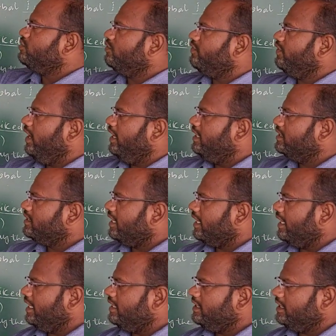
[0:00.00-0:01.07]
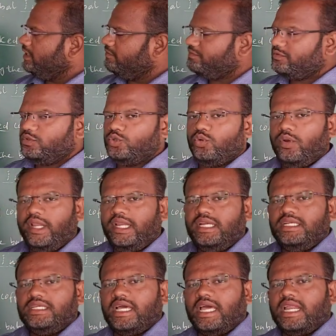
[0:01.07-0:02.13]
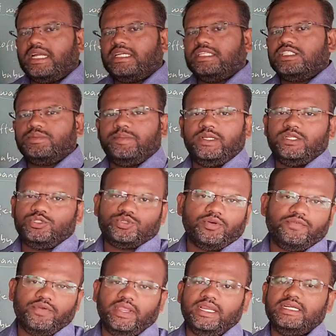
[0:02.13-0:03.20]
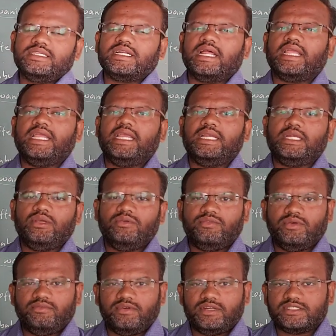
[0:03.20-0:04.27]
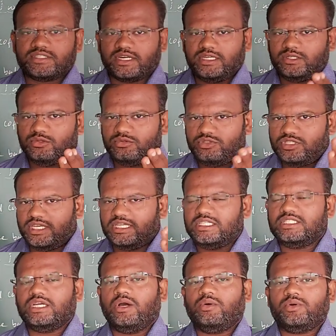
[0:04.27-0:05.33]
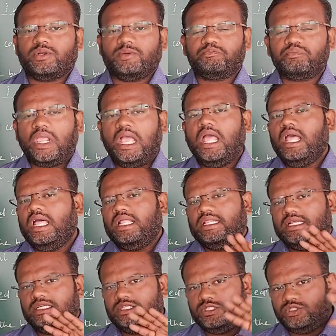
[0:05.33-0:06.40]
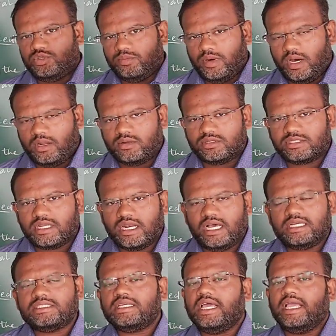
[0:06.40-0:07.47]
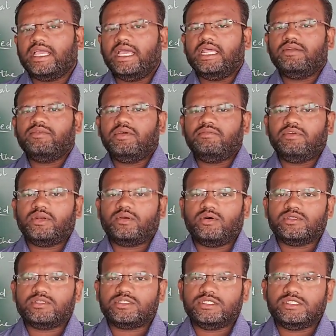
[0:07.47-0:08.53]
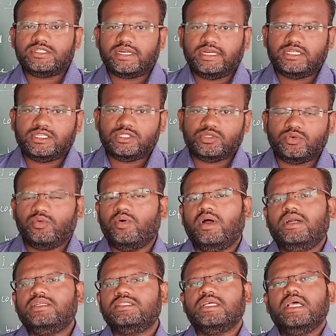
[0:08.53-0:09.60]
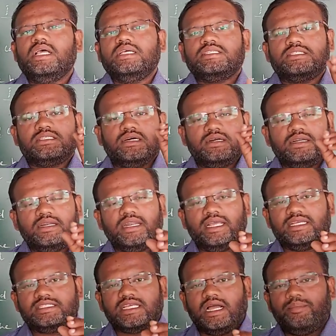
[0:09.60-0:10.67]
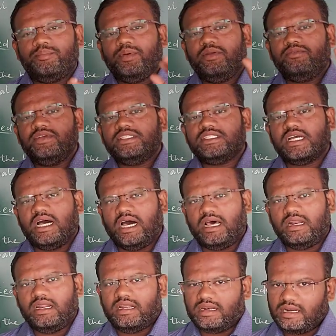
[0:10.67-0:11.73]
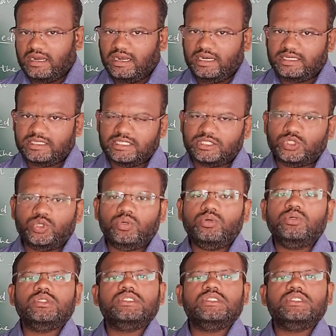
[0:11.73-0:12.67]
of interrogative to indirect speech of interrogative we will try to change out. Then in tomorrow's class again we will concentrate towards certain example which are related to